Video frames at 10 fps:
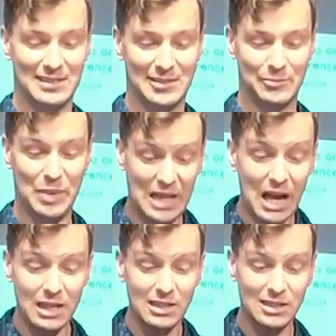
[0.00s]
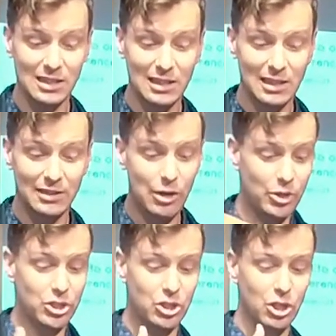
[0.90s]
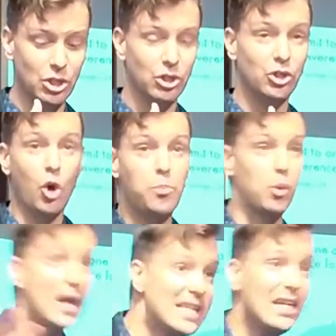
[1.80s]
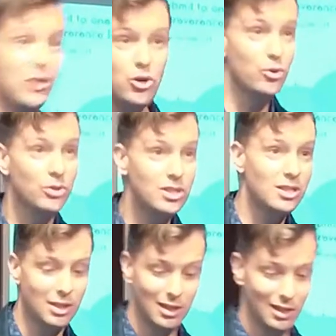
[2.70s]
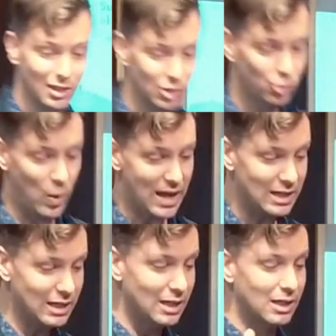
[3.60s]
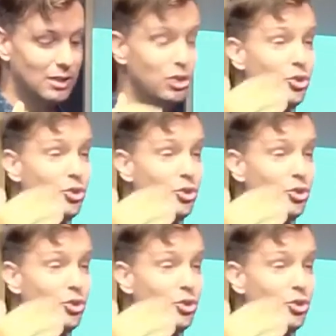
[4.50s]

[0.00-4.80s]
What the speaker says: because there is no breaking news when you do